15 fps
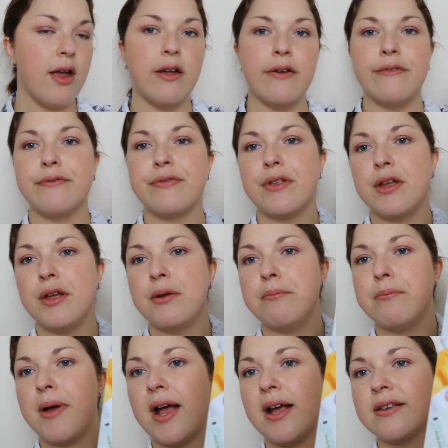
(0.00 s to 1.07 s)
of the
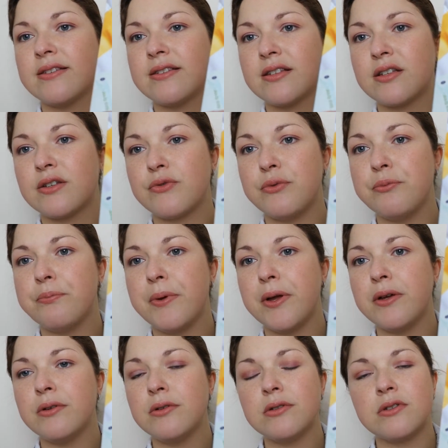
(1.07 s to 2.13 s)
masks from
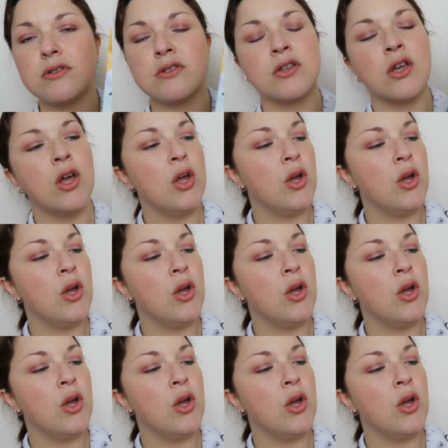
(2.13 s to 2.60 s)
Boots.